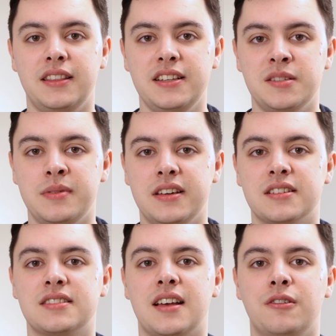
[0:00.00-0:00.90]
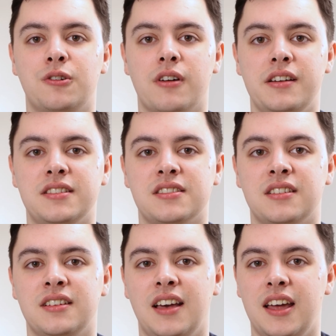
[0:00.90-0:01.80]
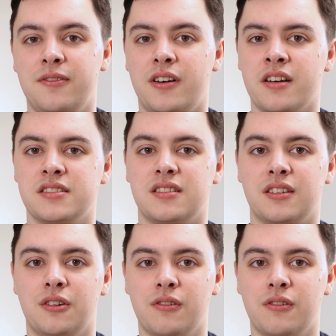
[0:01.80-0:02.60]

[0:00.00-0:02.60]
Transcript: These speakers sound great. Edifier has done a